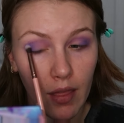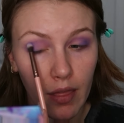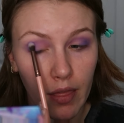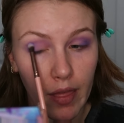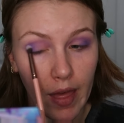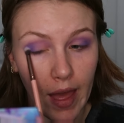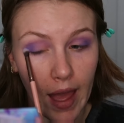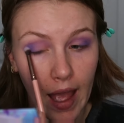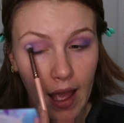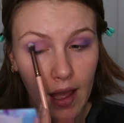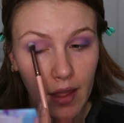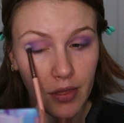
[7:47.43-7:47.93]

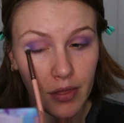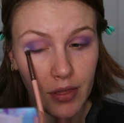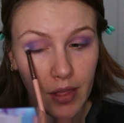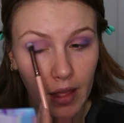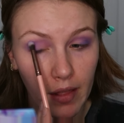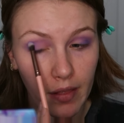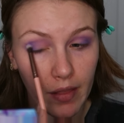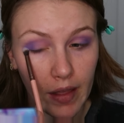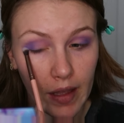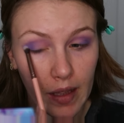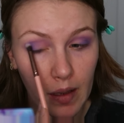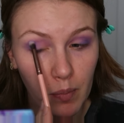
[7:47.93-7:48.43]

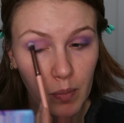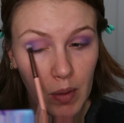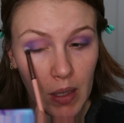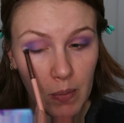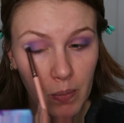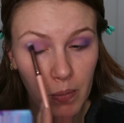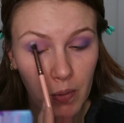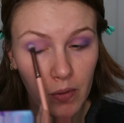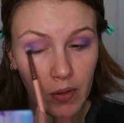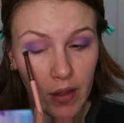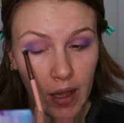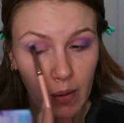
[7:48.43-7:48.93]
that like
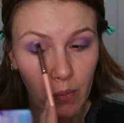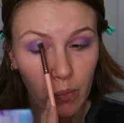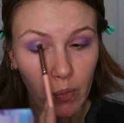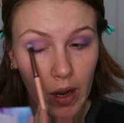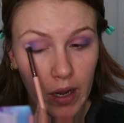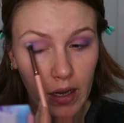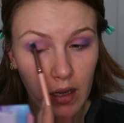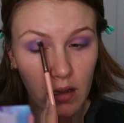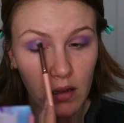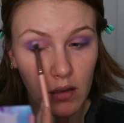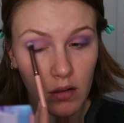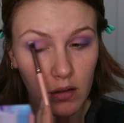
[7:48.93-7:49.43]
people that
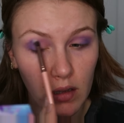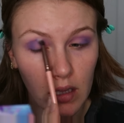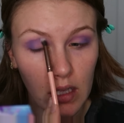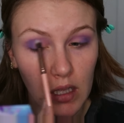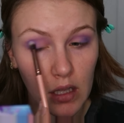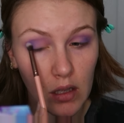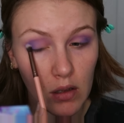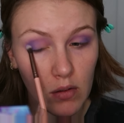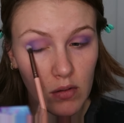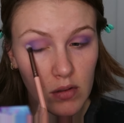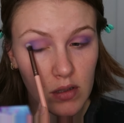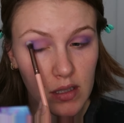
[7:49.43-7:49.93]
regularly
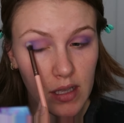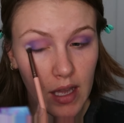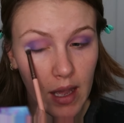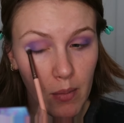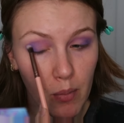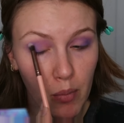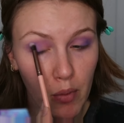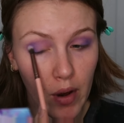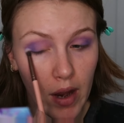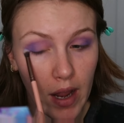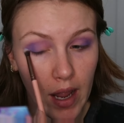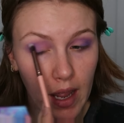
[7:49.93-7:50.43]
use
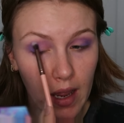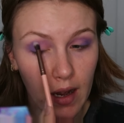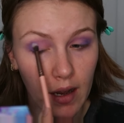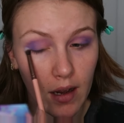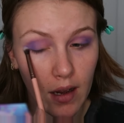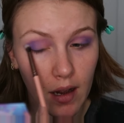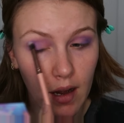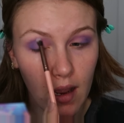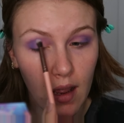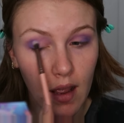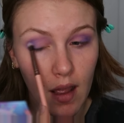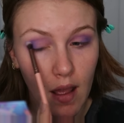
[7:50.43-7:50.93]
that brand
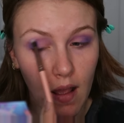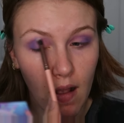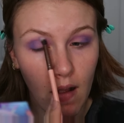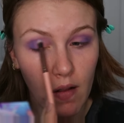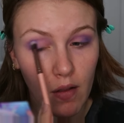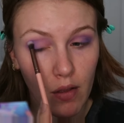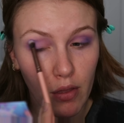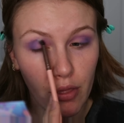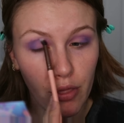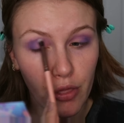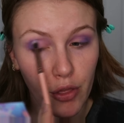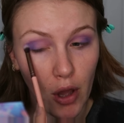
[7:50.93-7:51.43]

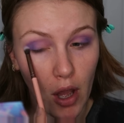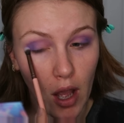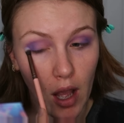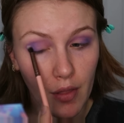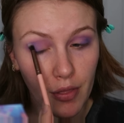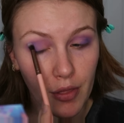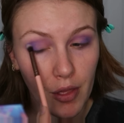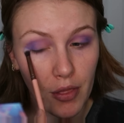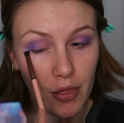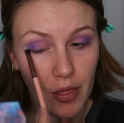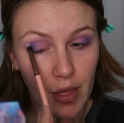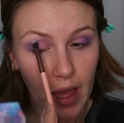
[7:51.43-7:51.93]

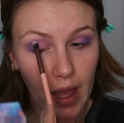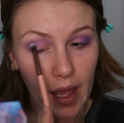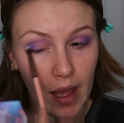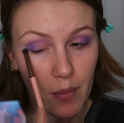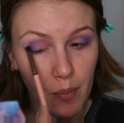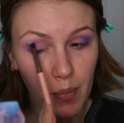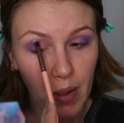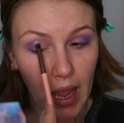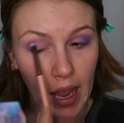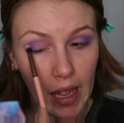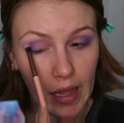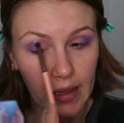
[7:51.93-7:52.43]
thought that
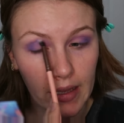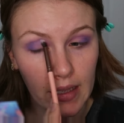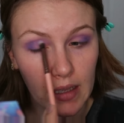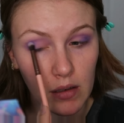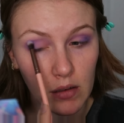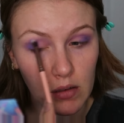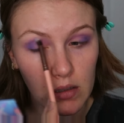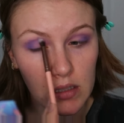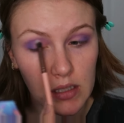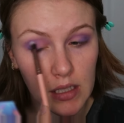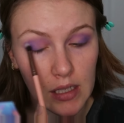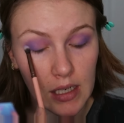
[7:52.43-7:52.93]
that
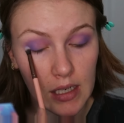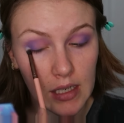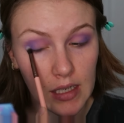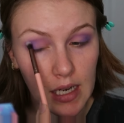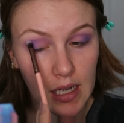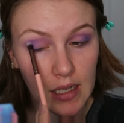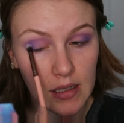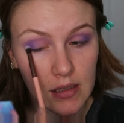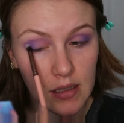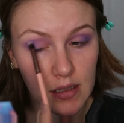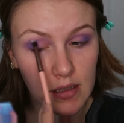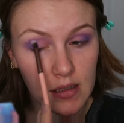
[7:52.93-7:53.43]
palette didn't
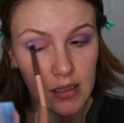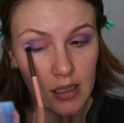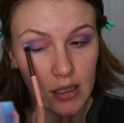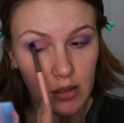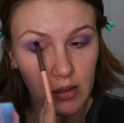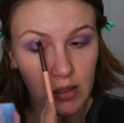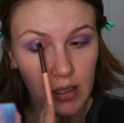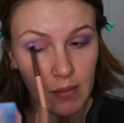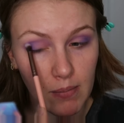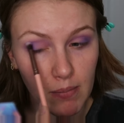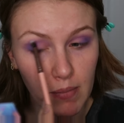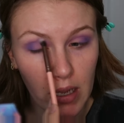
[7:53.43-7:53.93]

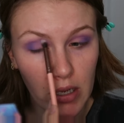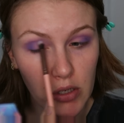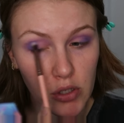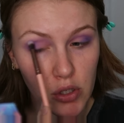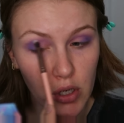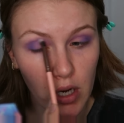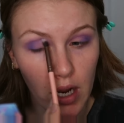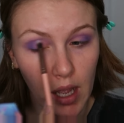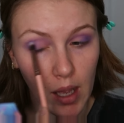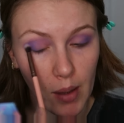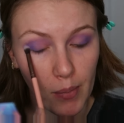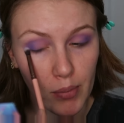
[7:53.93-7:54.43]
necessarily
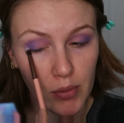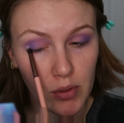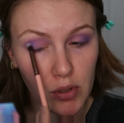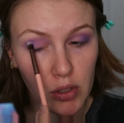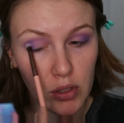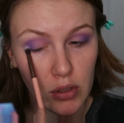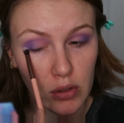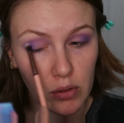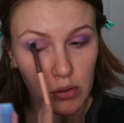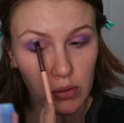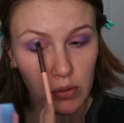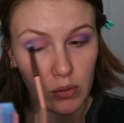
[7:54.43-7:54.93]
measure up
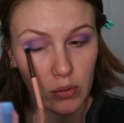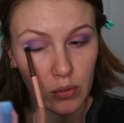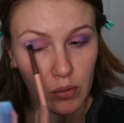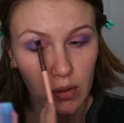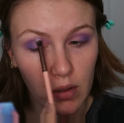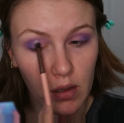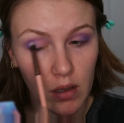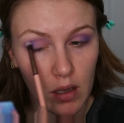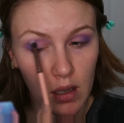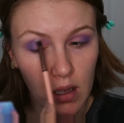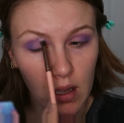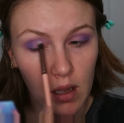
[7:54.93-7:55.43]
to
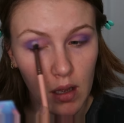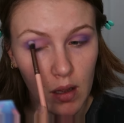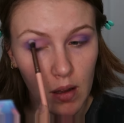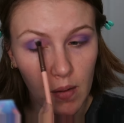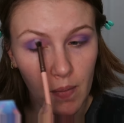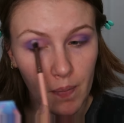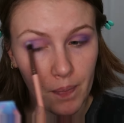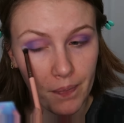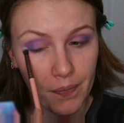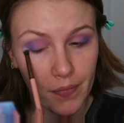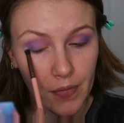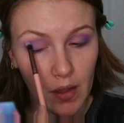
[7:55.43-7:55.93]

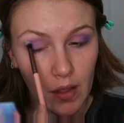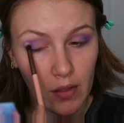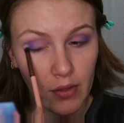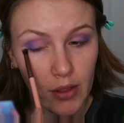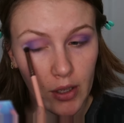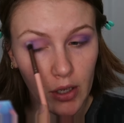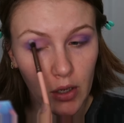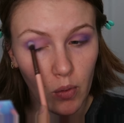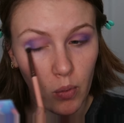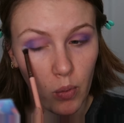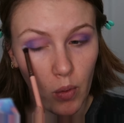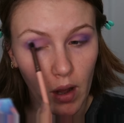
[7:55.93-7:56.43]

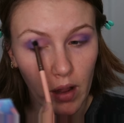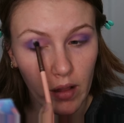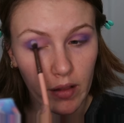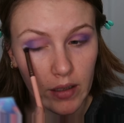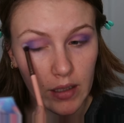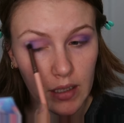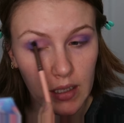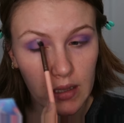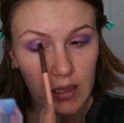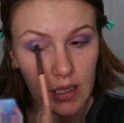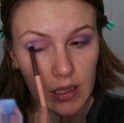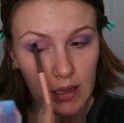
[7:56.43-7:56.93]
the
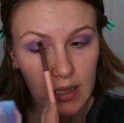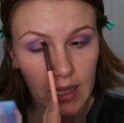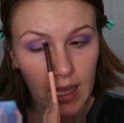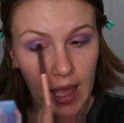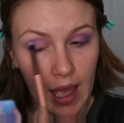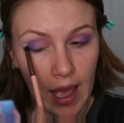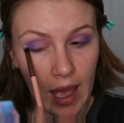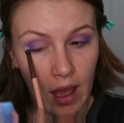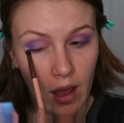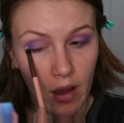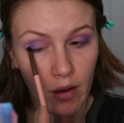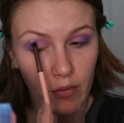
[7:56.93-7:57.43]
quality that they
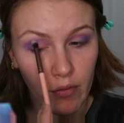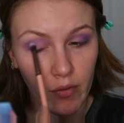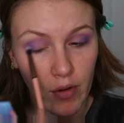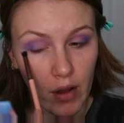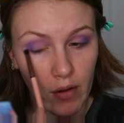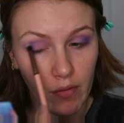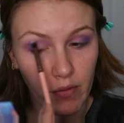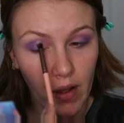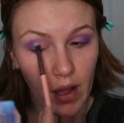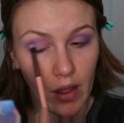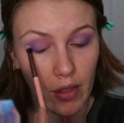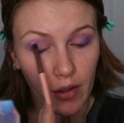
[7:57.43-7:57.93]
have
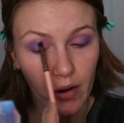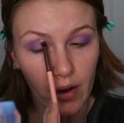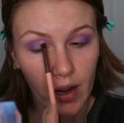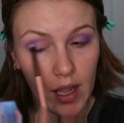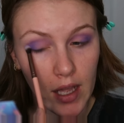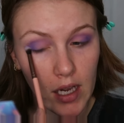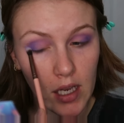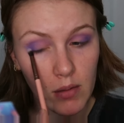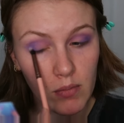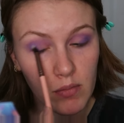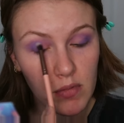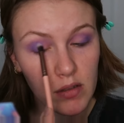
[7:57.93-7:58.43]
of other
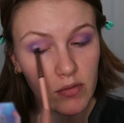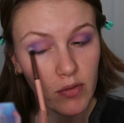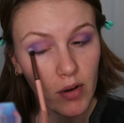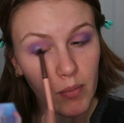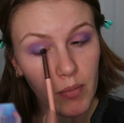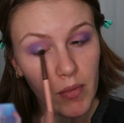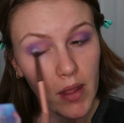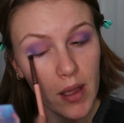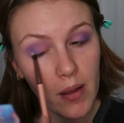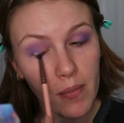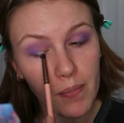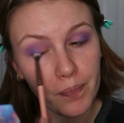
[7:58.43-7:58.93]
items
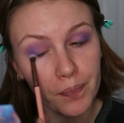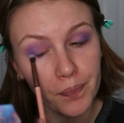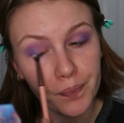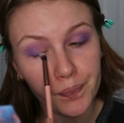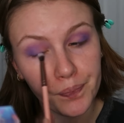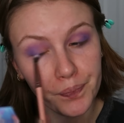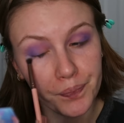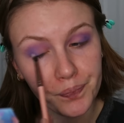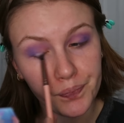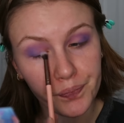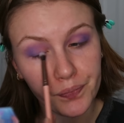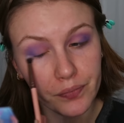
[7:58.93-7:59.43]
from them.
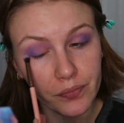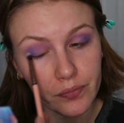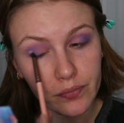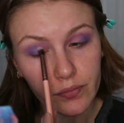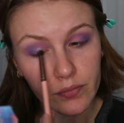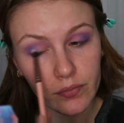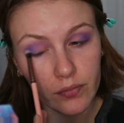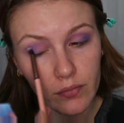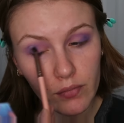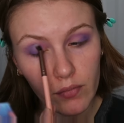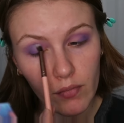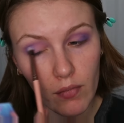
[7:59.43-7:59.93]

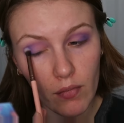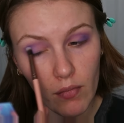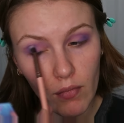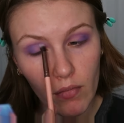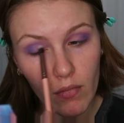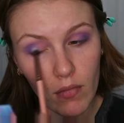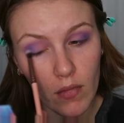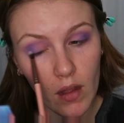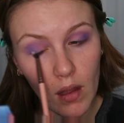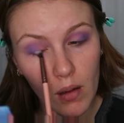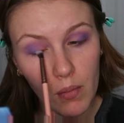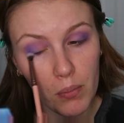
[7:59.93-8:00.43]

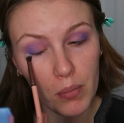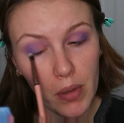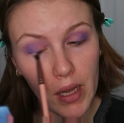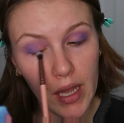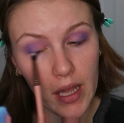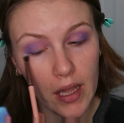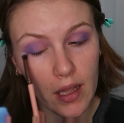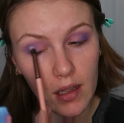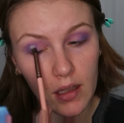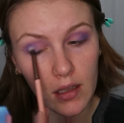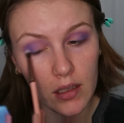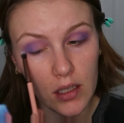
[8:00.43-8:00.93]

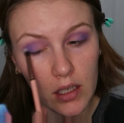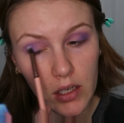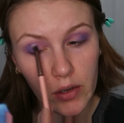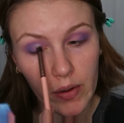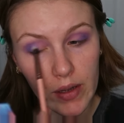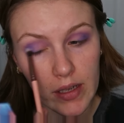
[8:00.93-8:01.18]
But you know,